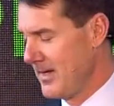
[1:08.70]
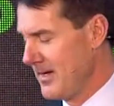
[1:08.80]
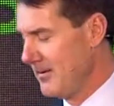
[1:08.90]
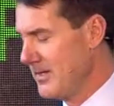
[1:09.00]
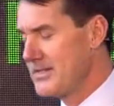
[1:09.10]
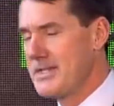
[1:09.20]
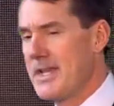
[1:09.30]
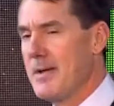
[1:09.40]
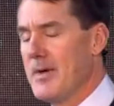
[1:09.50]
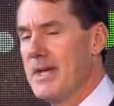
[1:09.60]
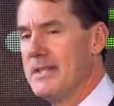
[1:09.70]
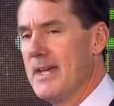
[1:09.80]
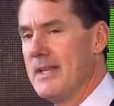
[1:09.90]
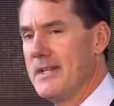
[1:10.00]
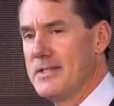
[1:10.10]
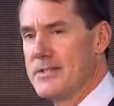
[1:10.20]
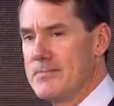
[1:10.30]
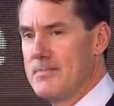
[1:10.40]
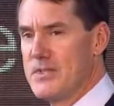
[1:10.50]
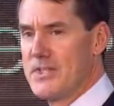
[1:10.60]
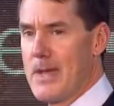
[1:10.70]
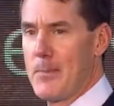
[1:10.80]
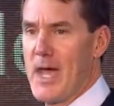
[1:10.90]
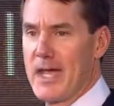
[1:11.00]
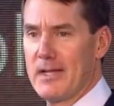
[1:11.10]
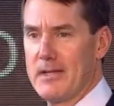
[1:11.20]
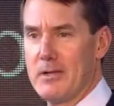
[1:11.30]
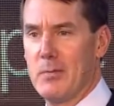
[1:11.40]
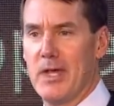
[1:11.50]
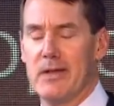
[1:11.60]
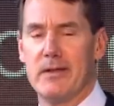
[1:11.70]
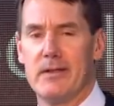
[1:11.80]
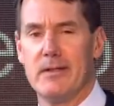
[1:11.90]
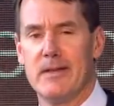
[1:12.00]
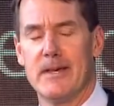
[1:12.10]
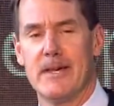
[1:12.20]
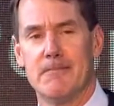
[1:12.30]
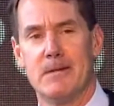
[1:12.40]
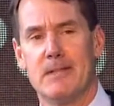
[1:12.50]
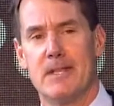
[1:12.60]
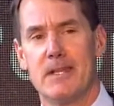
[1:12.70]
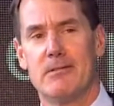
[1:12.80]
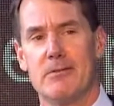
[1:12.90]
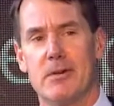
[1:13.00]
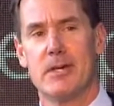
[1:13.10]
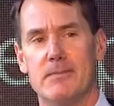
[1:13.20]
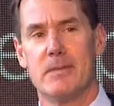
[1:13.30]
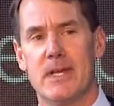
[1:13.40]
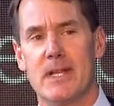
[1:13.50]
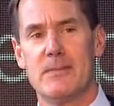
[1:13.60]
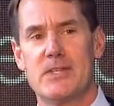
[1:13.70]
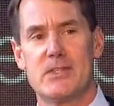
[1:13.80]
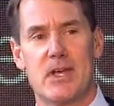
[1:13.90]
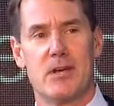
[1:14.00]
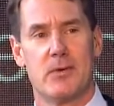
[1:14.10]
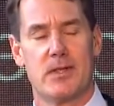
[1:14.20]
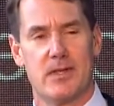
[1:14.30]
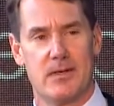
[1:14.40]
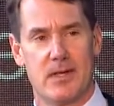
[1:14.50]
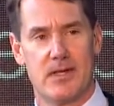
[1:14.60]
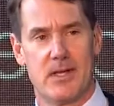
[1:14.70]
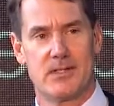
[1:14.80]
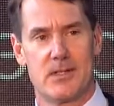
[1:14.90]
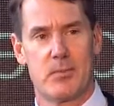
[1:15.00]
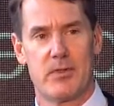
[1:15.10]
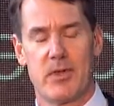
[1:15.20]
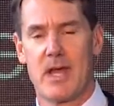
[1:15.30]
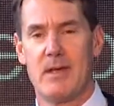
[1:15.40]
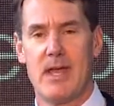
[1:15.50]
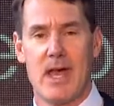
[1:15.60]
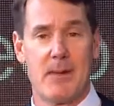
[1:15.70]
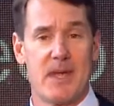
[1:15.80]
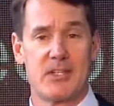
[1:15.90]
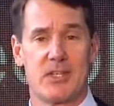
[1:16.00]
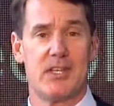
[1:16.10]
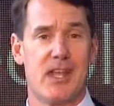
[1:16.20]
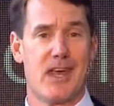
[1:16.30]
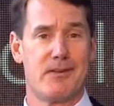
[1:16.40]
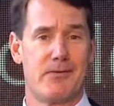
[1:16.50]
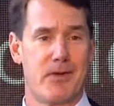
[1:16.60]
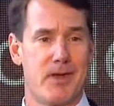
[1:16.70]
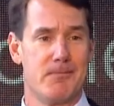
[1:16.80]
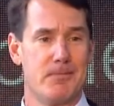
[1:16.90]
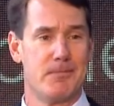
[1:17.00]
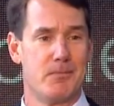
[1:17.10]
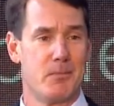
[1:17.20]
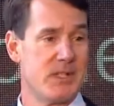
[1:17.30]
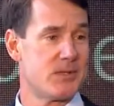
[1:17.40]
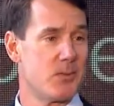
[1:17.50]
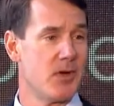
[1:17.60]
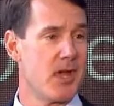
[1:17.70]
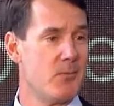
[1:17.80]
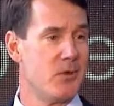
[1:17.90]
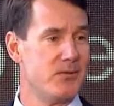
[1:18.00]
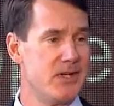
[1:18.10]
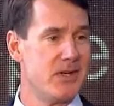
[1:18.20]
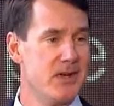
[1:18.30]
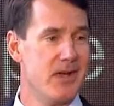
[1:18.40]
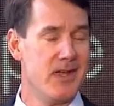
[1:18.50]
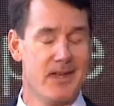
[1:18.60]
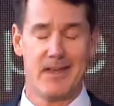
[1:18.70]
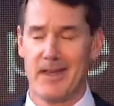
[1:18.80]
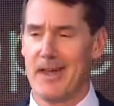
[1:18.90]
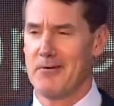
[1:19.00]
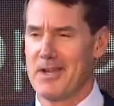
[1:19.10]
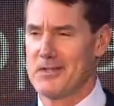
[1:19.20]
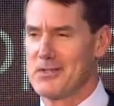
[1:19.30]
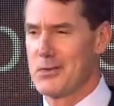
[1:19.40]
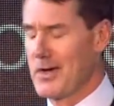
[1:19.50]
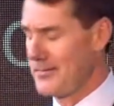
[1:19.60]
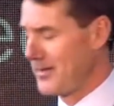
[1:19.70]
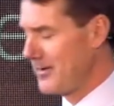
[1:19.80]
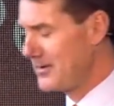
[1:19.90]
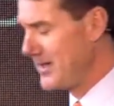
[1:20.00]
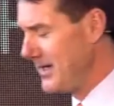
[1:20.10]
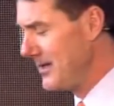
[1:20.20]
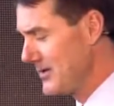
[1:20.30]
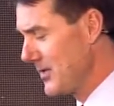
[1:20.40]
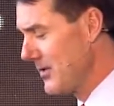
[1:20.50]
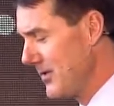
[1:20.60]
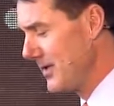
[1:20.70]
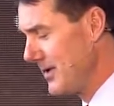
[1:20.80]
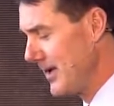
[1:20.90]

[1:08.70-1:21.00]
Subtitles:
Well, let's think about that. Let's step back a little bit and think through it. And let me start with a simple thought. I'm actually not from Pittsburgh. I moved here when I was 12 or 13 years old, and